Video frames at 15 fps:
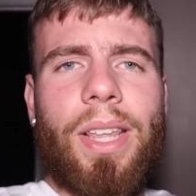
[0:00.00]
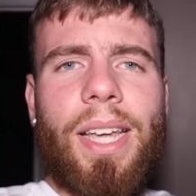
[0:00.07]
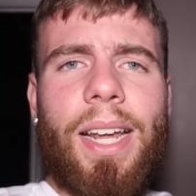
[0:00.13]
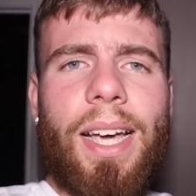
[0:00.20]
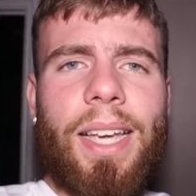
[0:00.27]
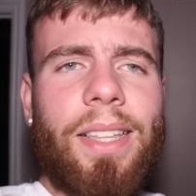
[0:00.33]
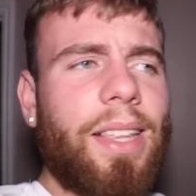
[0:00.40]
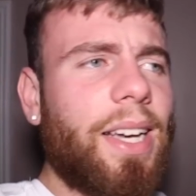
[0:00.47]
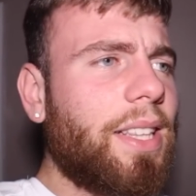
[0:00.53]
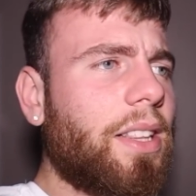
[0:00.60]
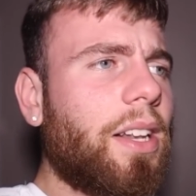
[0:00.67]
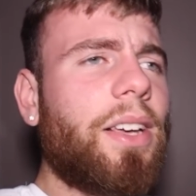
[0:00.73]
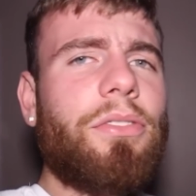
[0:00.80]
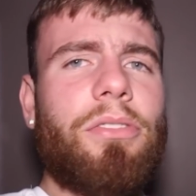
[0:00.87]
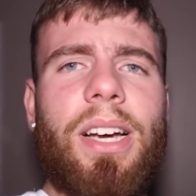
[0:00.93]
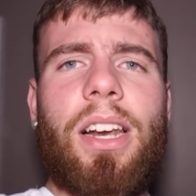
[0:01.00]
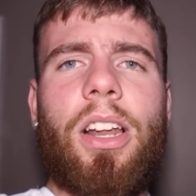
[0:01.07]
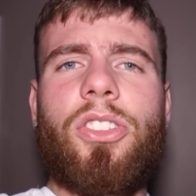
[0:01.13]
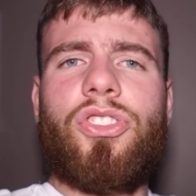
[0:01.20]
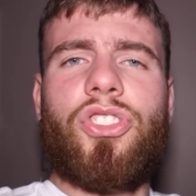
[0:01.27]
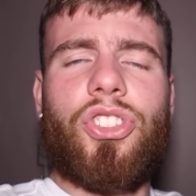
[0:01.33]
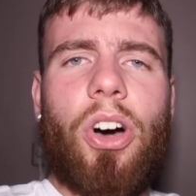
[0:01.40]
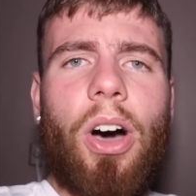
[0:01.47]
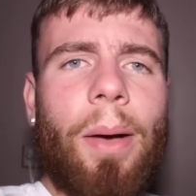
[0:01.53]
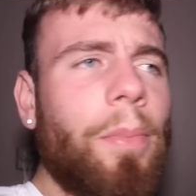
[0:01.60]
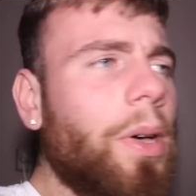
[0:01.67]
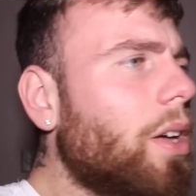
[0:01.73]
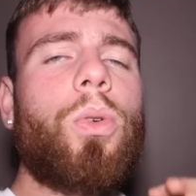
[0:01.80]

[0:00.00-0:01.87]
then, eh? They deliver at lunchtime.